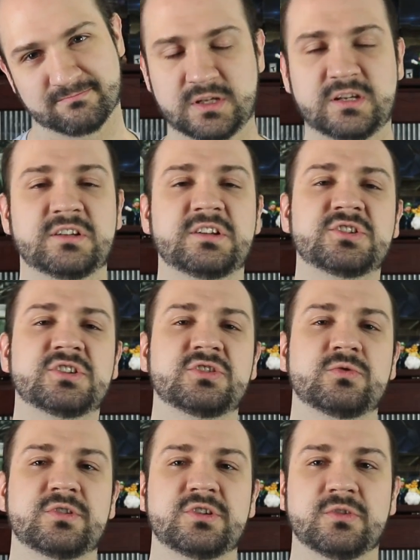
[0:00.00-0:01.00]
In addition
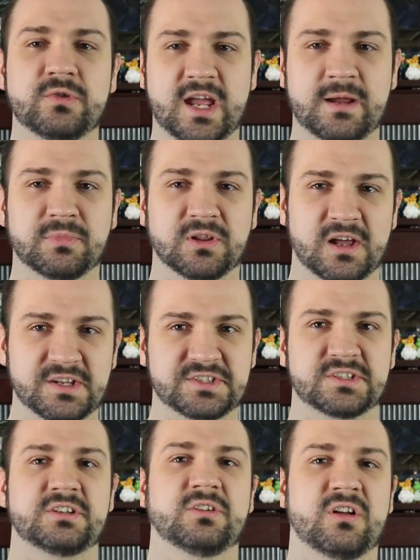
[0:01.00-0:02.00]
to a New Game
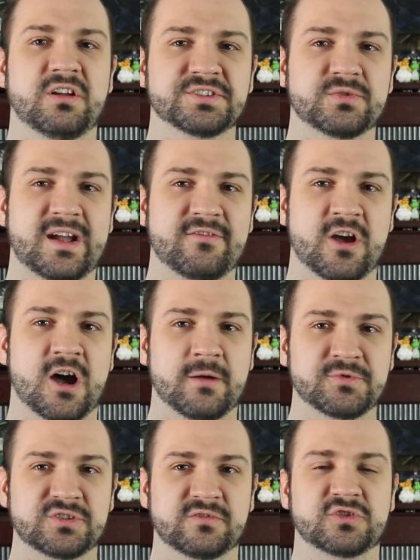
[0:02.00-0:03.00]
Plus, you'll also have the
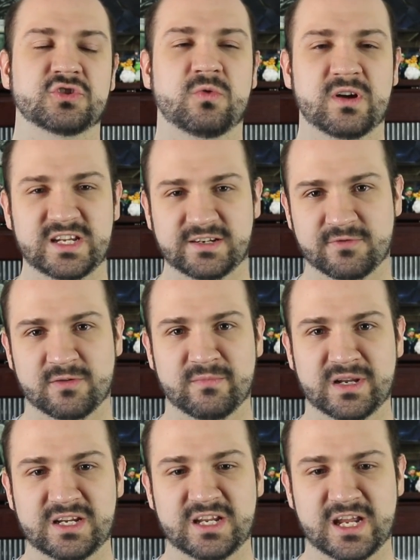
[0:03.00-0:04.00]
option of 20 different
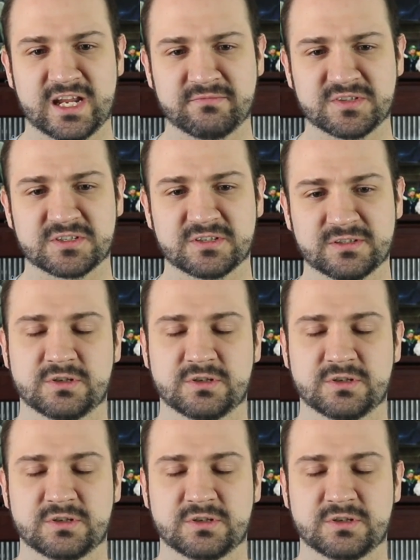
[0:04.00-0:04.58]
mini-games,